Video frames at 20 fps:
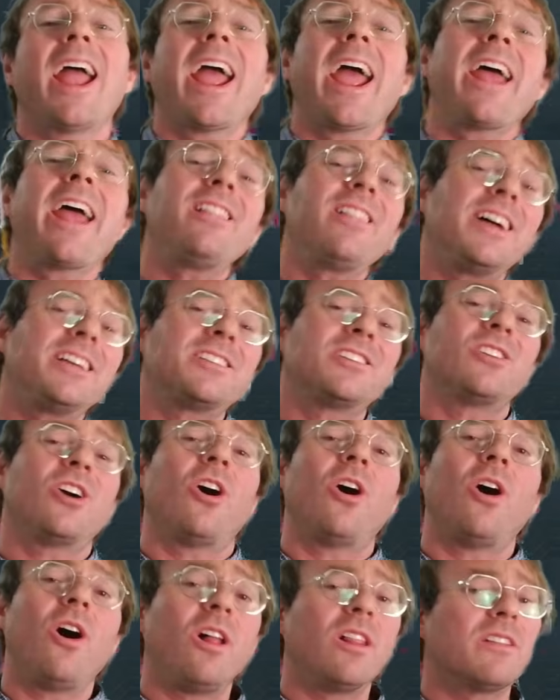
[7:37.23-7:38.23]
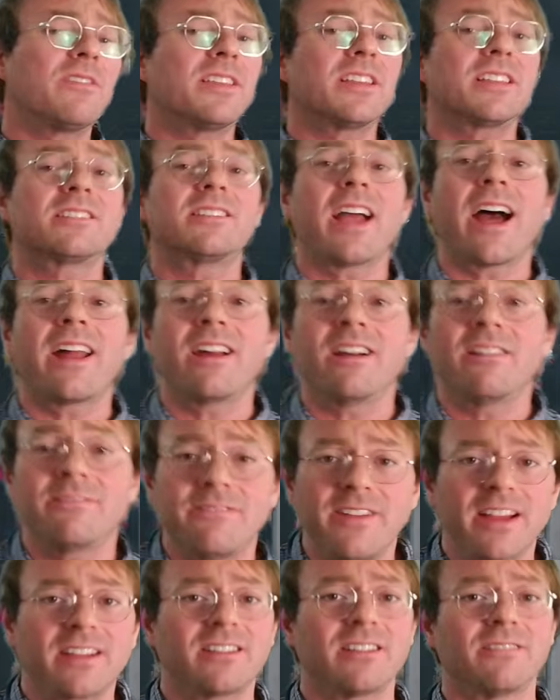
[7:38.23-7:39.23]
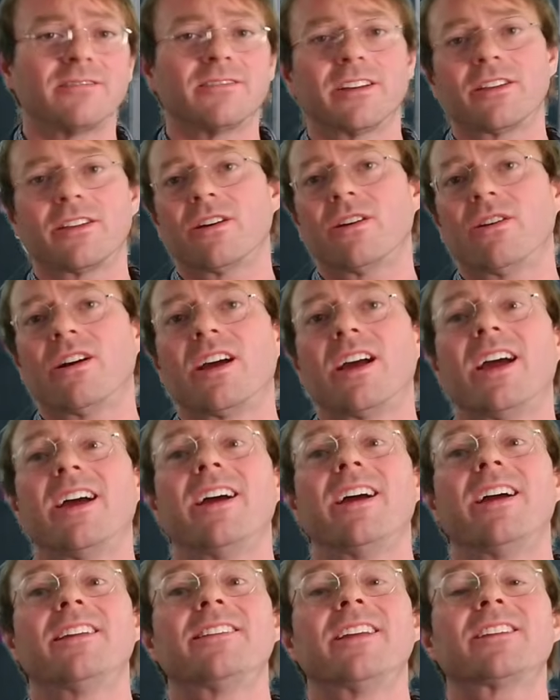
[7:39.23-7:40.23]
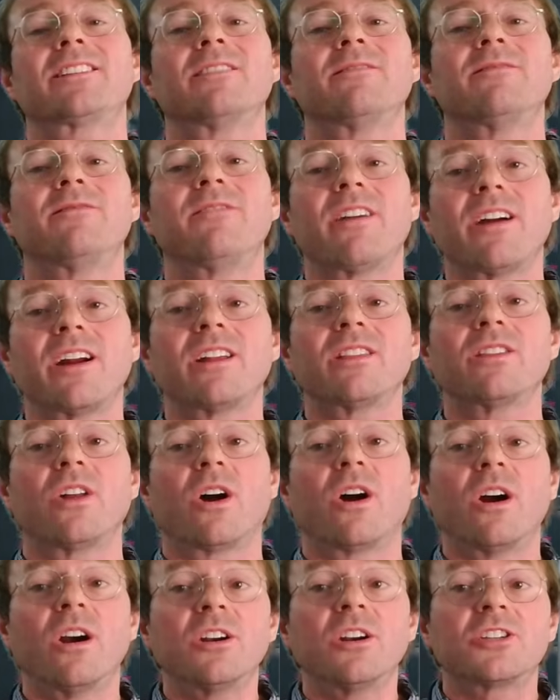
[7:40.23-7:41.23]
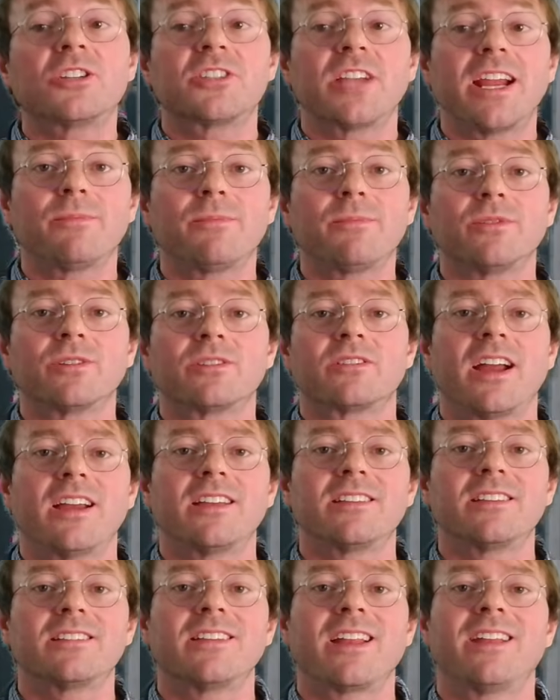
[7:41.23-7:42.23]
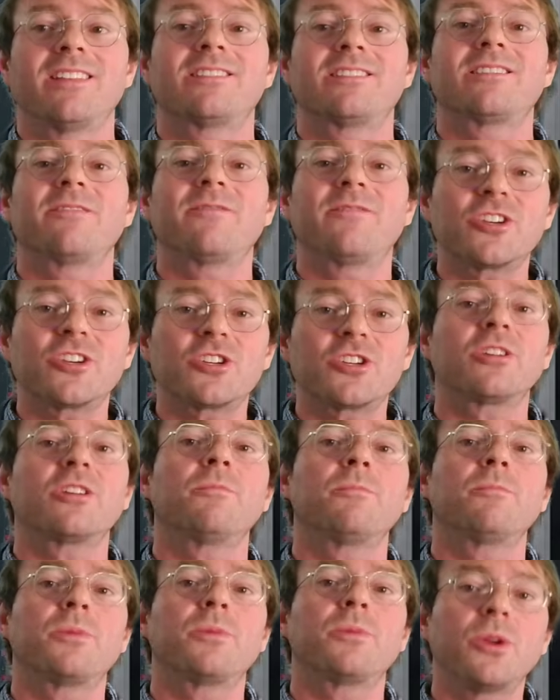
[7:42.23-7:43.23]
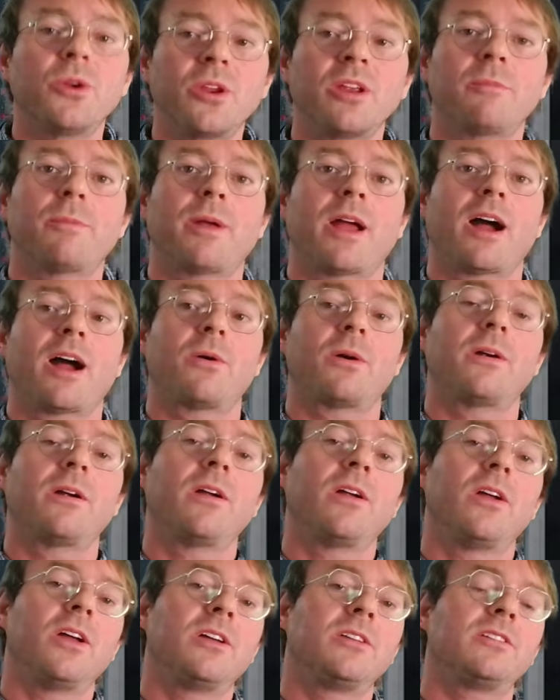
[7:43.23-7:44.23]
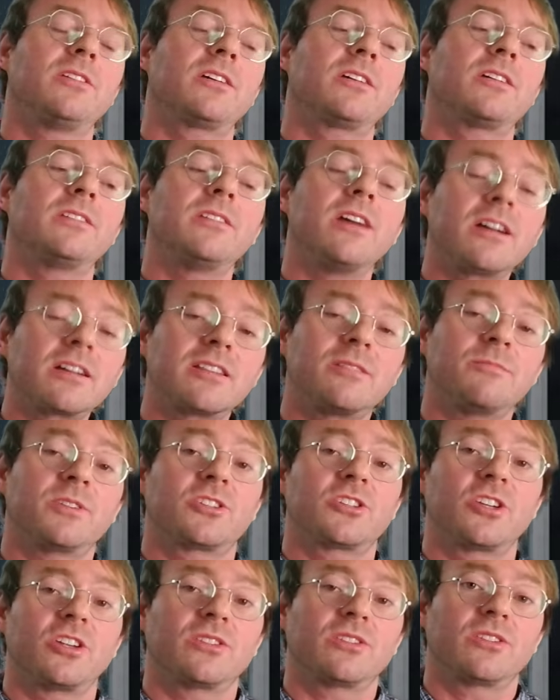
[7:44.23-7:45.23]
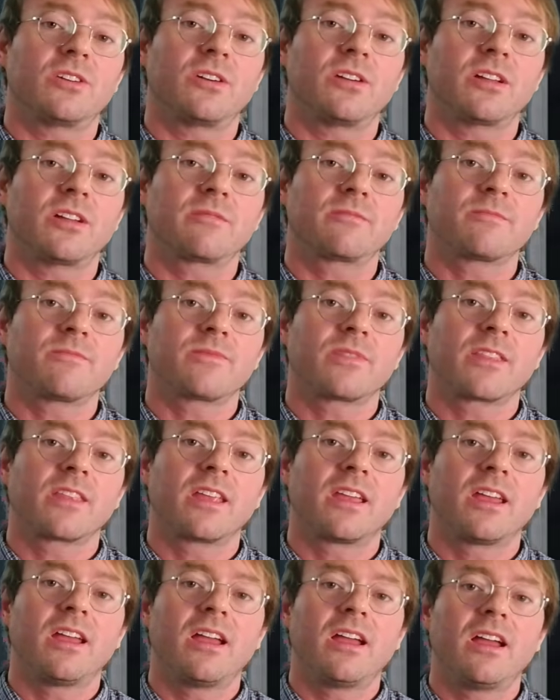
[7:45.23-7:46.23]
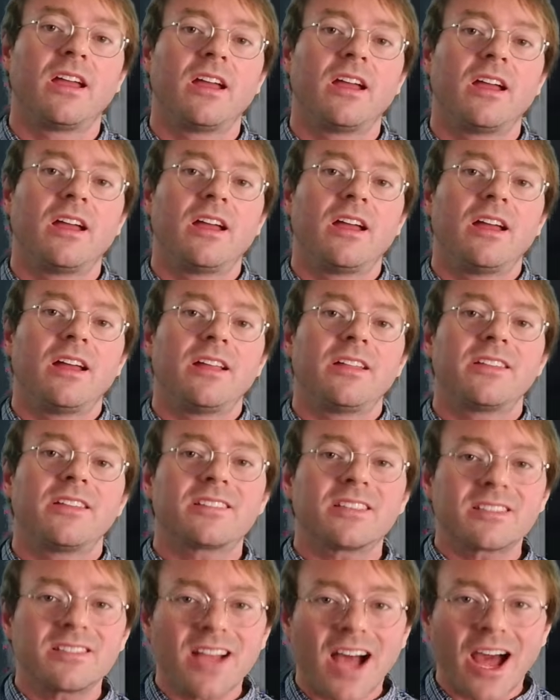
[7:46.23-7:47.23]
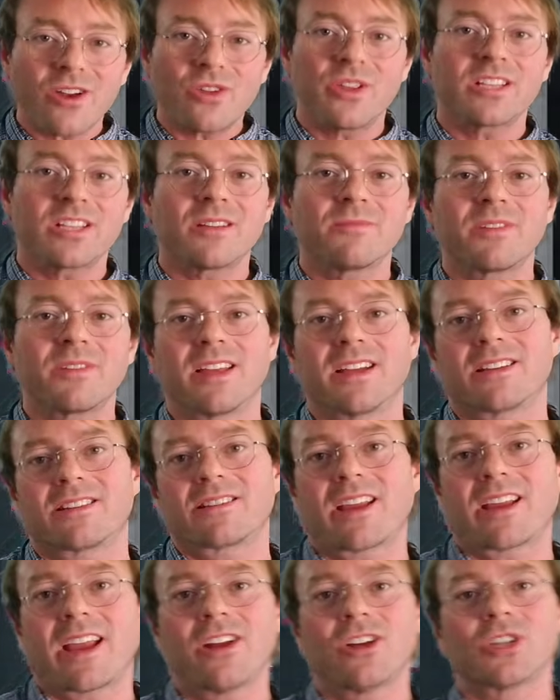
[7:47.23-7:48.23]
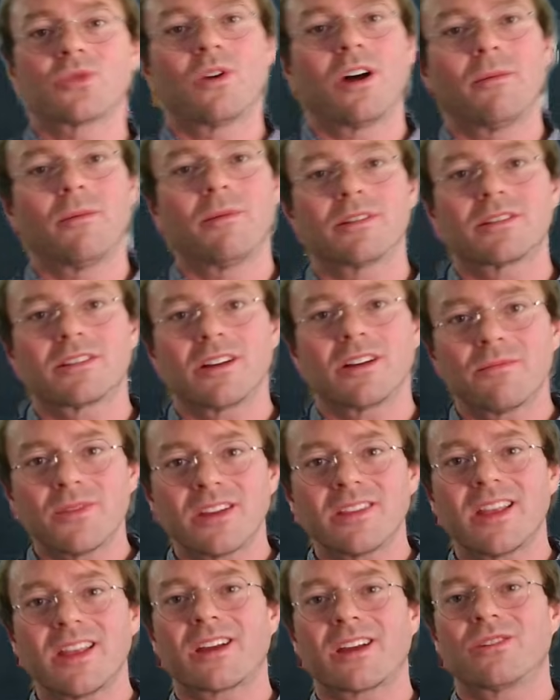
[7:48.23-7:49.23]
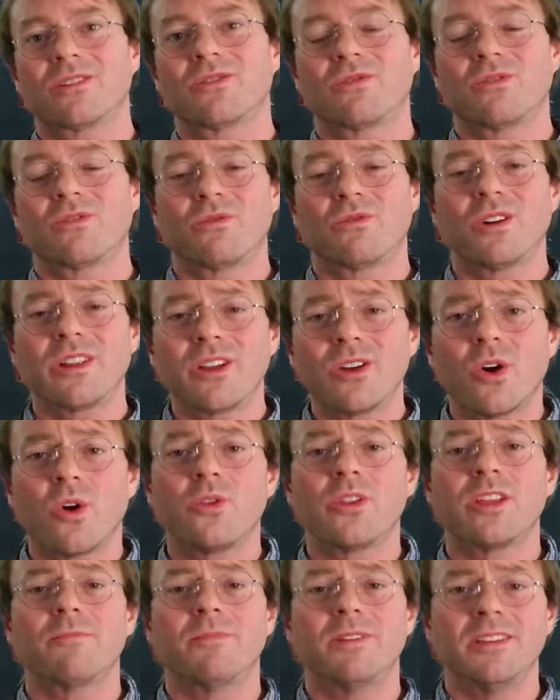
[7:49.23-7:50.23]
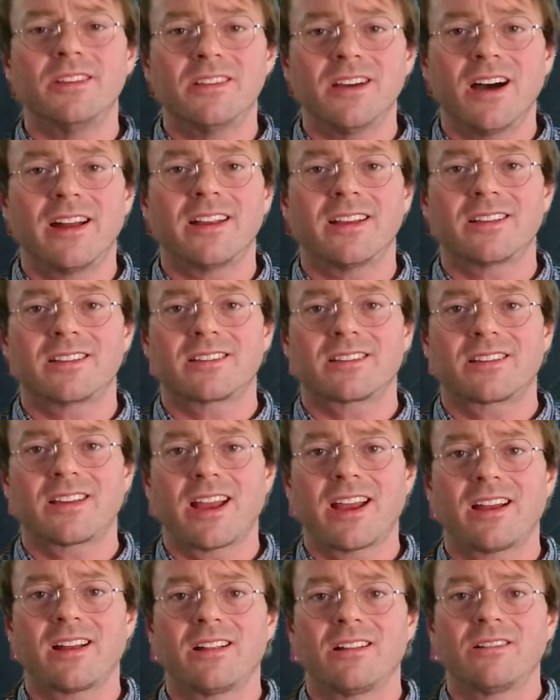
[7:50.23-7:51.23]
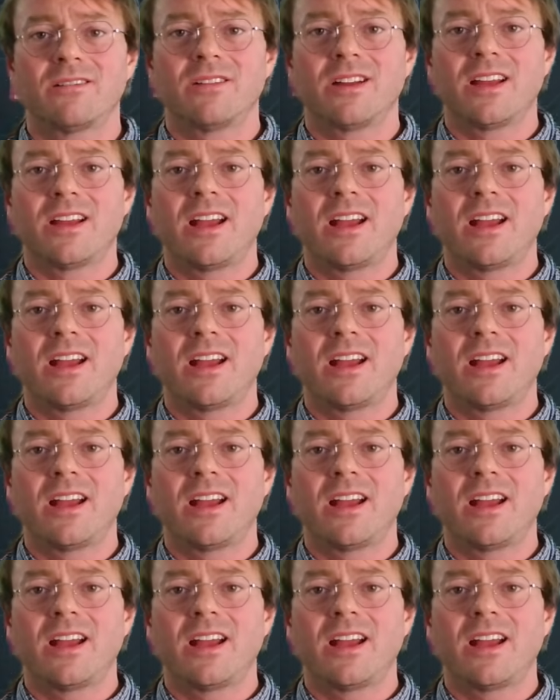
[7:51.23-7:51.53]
Analyzing all of this data effectively, though, takes a very large sample size and sufficient computing power to conduct the machine learning. This is not only something that scales well, but something that can really only be done at scale.